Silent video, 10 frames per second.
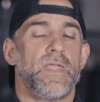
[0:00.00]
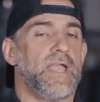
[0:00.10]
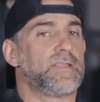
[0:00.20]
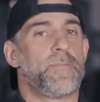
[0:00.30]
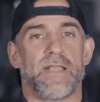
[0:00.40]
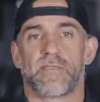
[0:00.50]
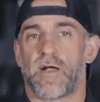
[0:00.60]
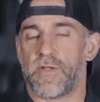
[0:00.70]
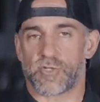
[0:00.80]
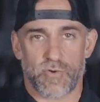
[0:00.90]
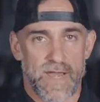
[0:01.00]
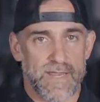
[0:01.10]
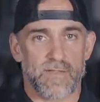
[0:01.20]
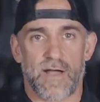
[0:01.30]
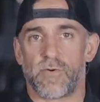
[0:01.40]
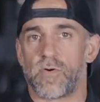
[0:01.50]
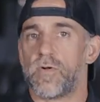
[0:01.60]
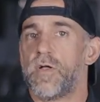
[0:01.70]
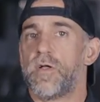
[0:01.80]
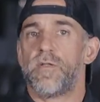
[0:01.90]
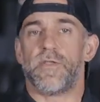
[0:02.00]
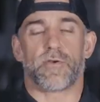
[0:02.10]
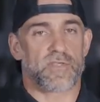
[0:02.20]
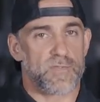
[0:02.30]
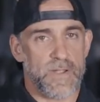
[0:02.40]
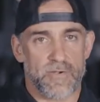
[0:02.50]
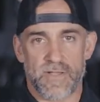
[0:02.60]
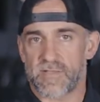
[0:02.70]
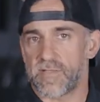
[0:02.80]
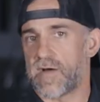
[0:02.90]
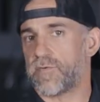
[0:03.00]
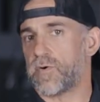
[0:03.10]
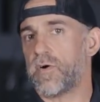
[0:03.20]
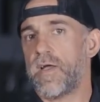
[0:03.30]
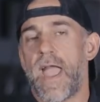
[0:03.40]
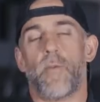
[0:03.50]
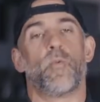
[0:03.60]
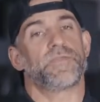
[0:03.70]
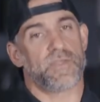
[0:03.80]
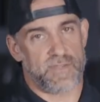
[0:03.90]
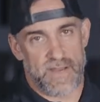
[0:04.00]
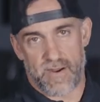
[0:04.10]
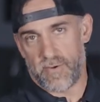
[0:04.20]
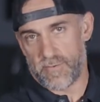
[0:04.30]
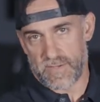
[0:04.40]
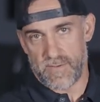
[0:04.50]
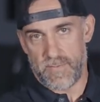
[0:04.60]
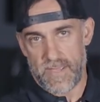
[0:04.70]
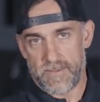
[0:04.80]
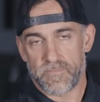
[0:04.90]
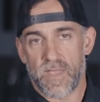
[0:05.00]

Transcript: It depends on their training level, their experience level, and what the scenario is going to be.